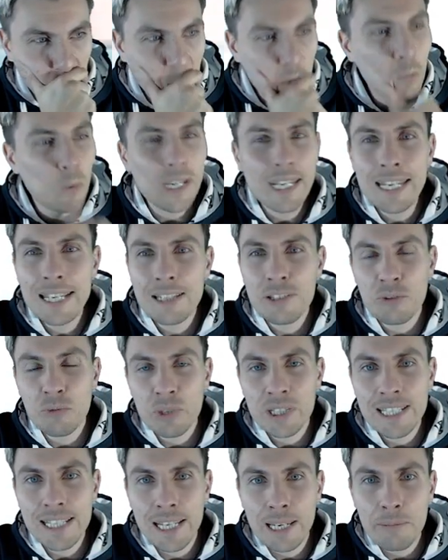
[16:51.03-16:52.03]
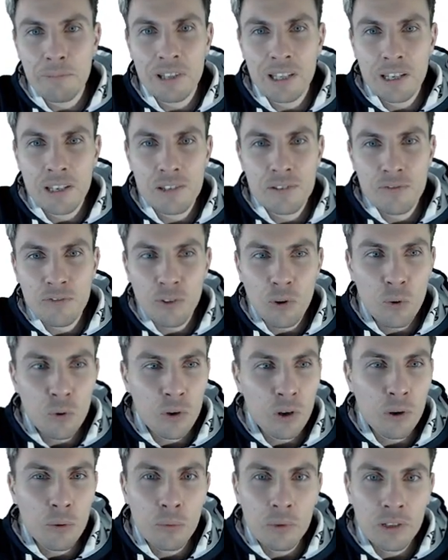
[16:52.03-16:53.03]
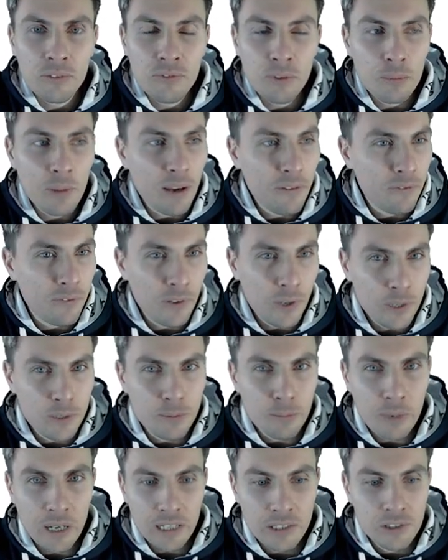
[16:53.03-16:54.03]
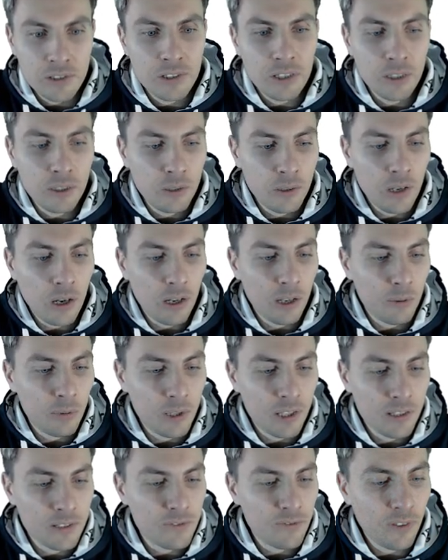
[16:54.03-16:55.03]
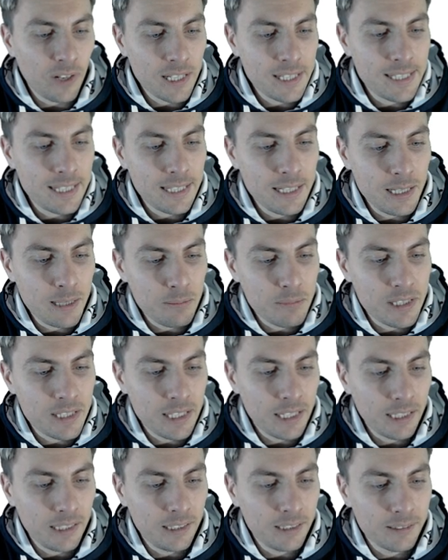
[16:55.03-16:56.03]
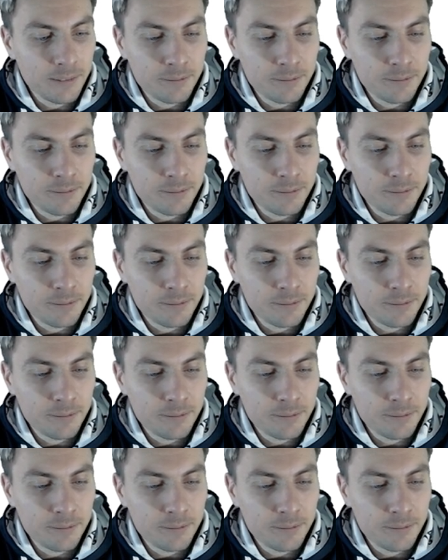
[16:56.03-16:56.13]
we need to redeem these four, don't we, from that first match. The Lunala with its Fightinium Z.